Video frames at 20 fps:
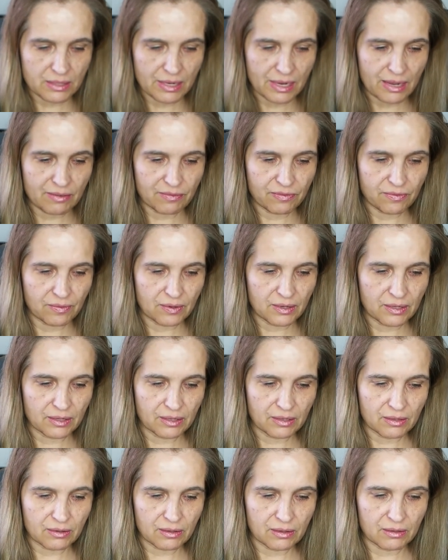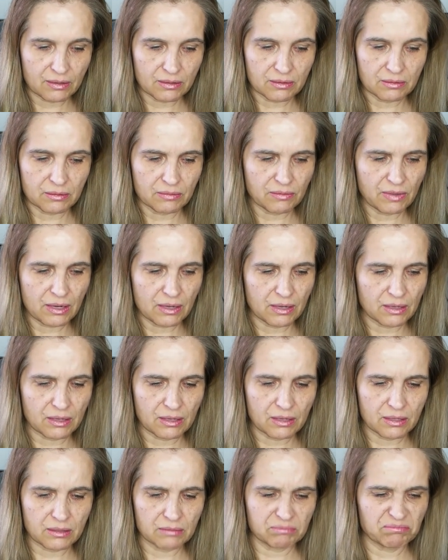have
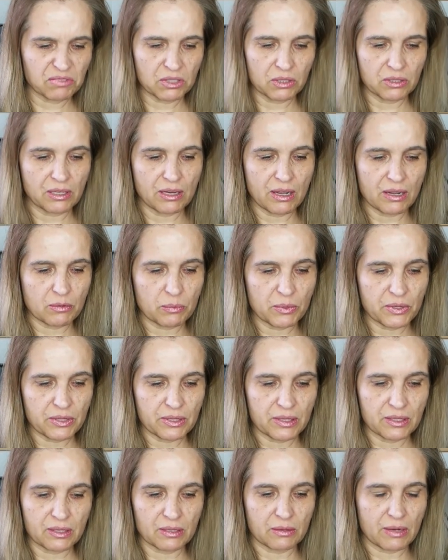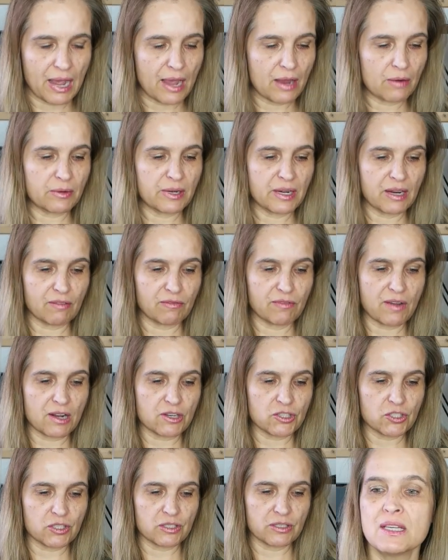good luck with the ironing
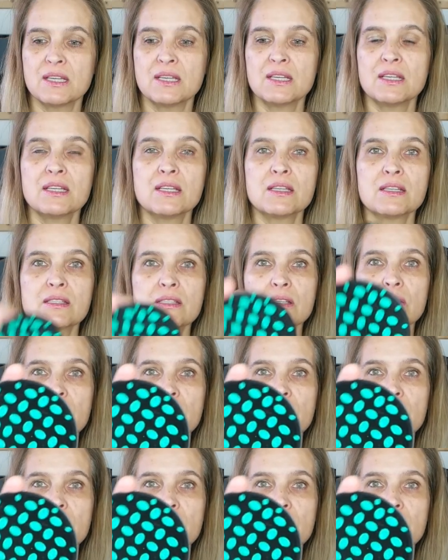function. So